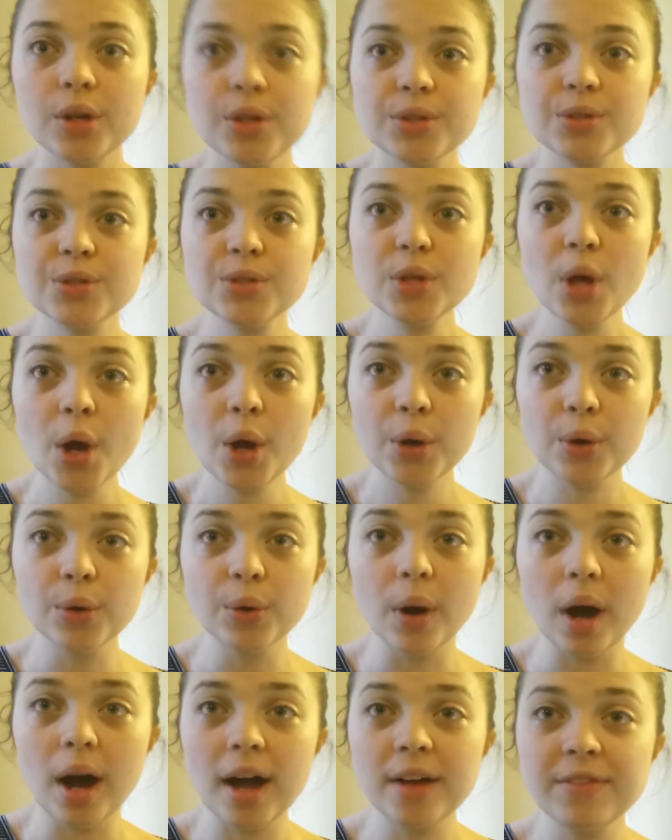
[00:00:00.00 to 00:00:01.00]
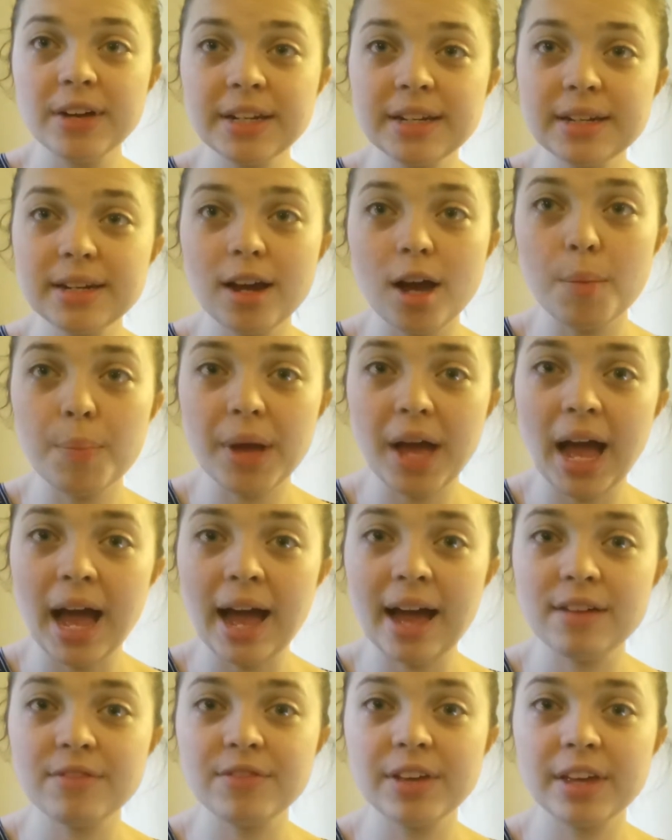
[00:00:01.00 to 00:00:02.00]
So I've ended up
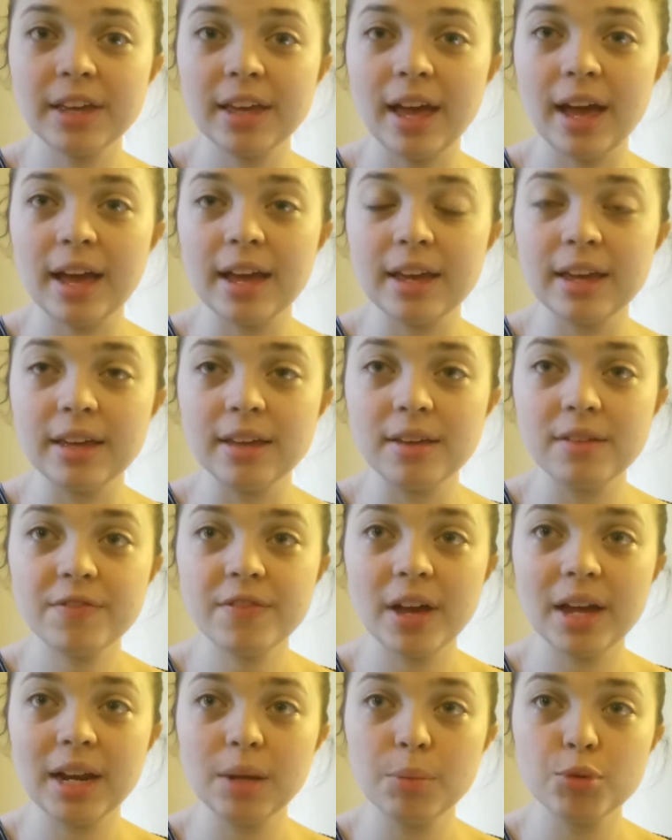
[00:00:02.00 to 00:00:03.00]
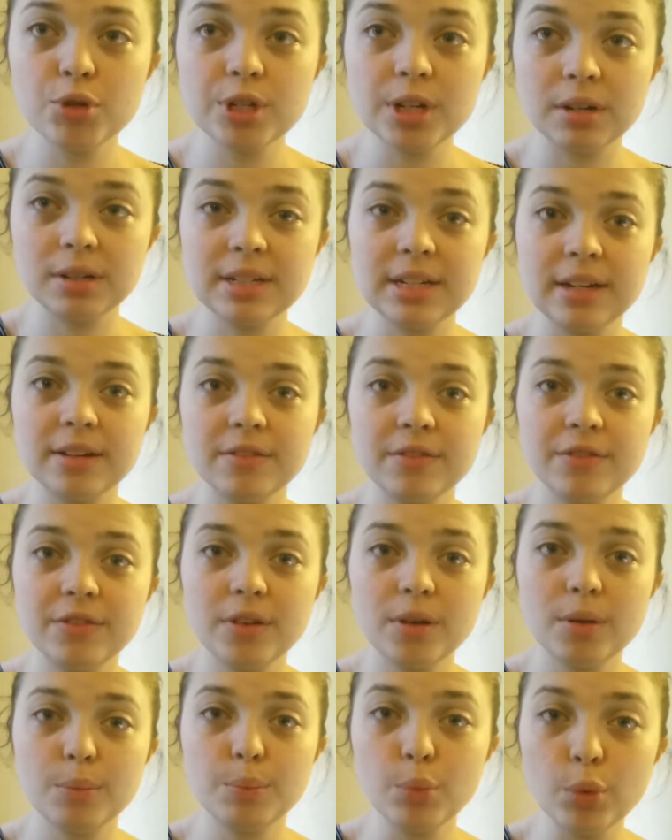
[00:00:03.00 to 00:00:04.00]
having a fairly
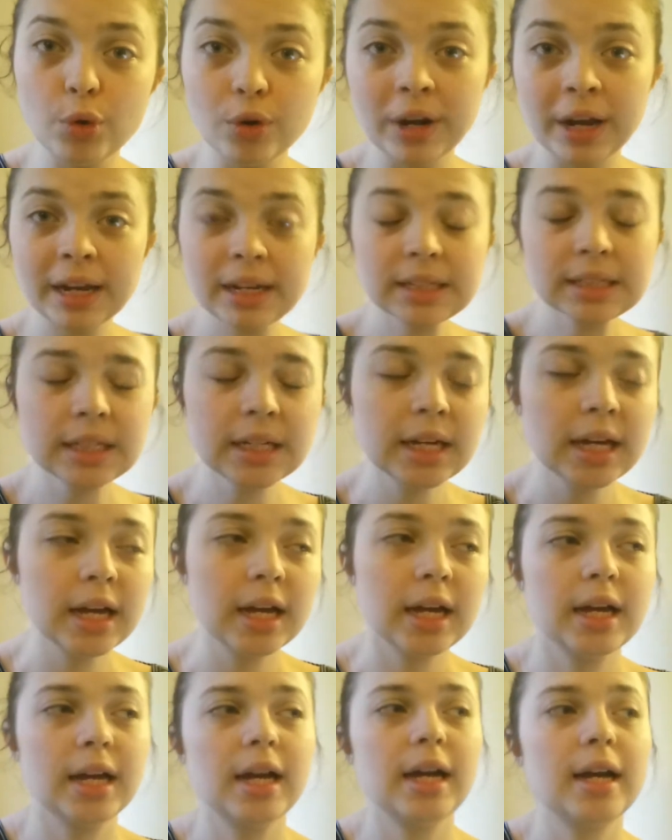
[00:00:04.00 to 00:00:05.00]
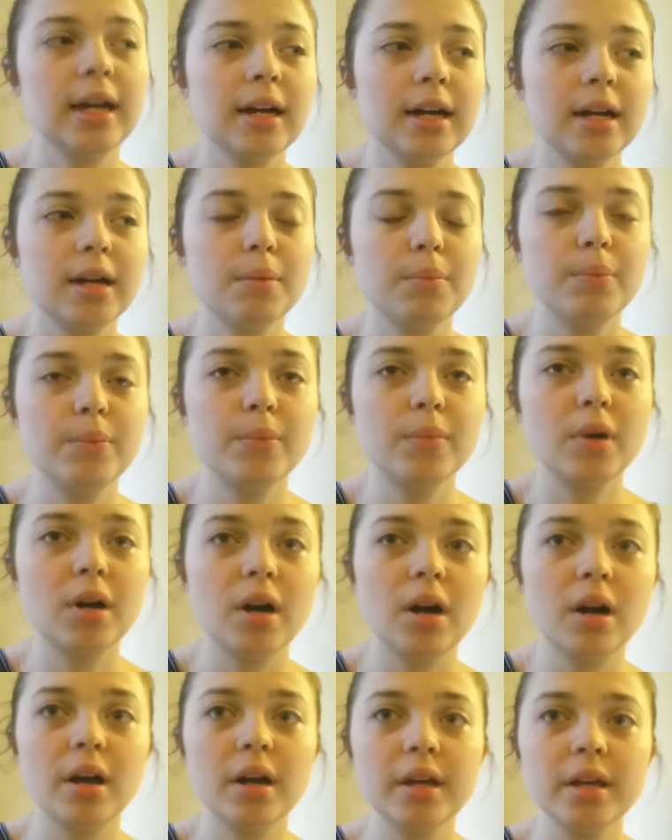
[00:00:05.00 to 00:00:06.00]
productive morning.
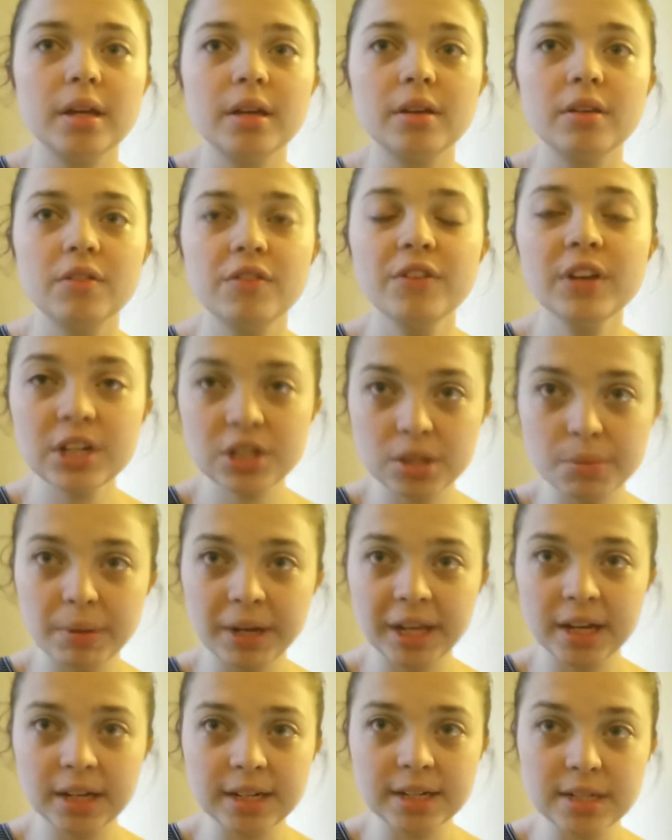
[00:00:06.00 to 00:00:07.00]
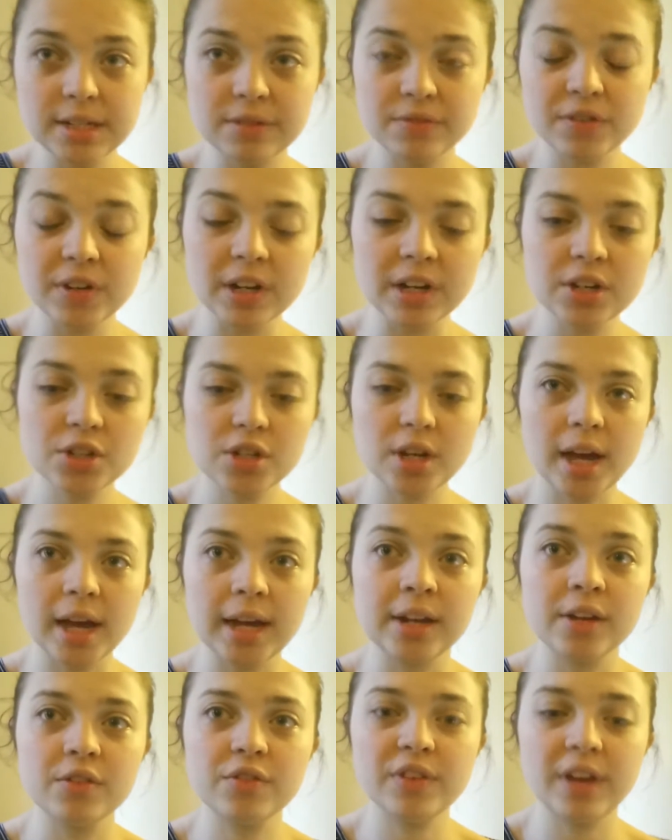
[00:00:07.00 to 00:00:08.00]
I finished the play I needed to finish
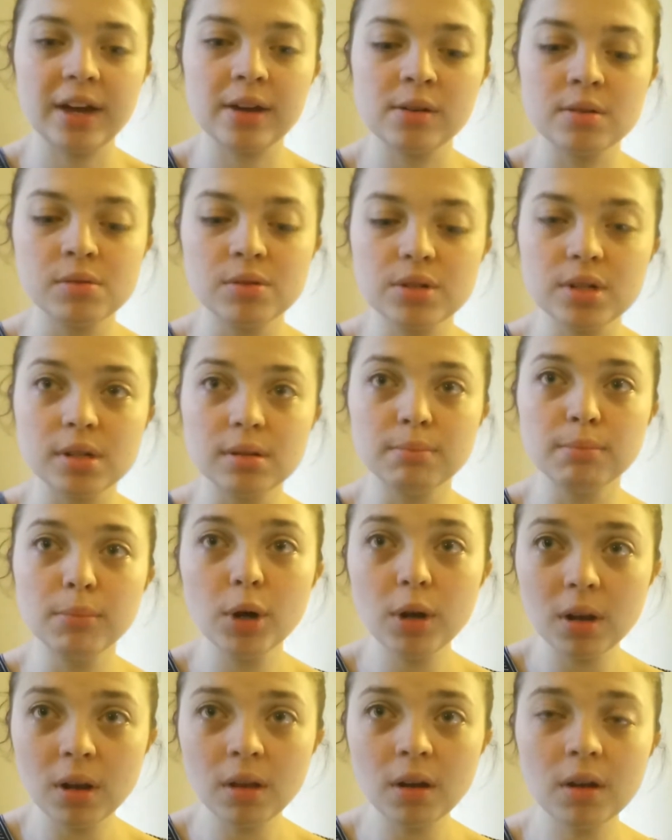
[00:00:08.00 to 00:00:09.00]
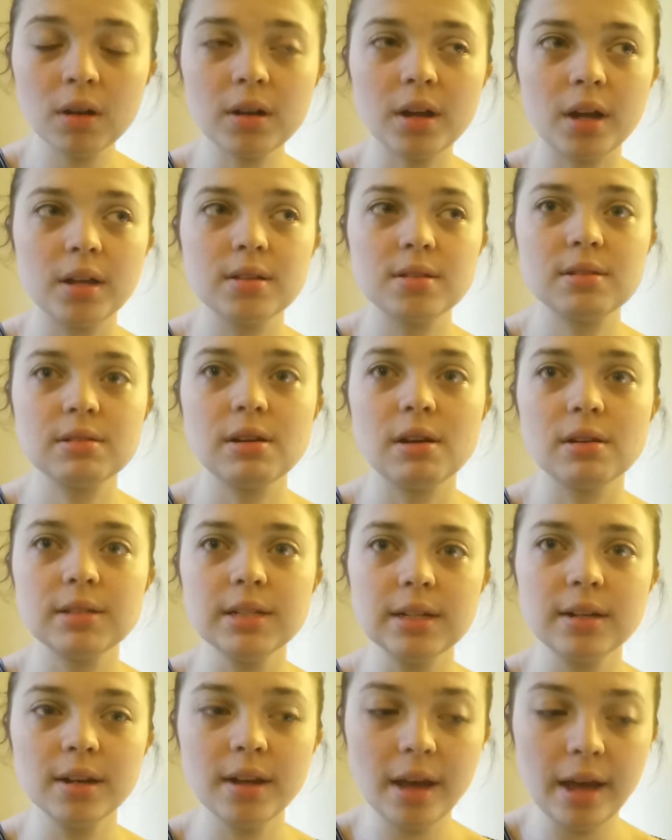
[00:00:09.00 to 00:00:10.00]
and have found a monologue and
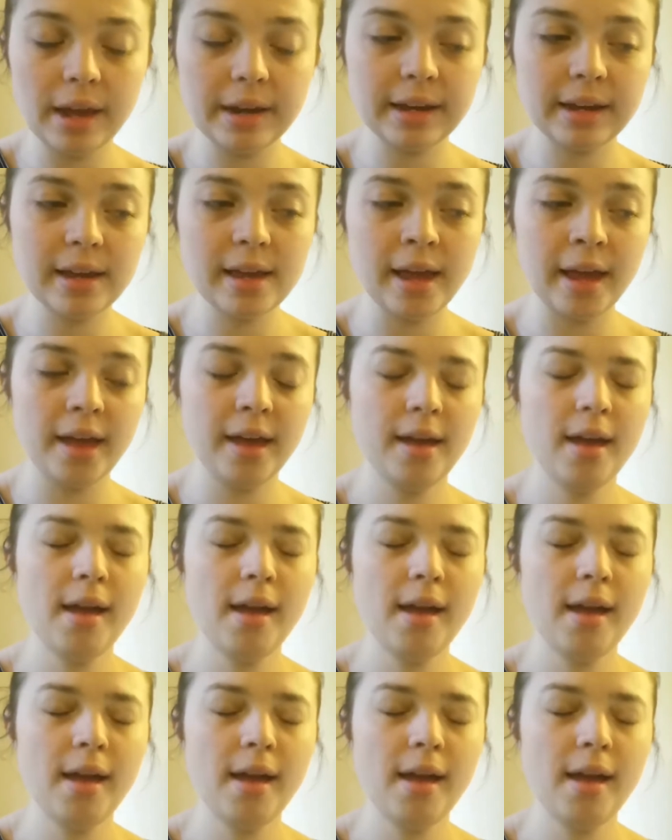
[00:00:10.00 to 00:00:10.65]
started learning it.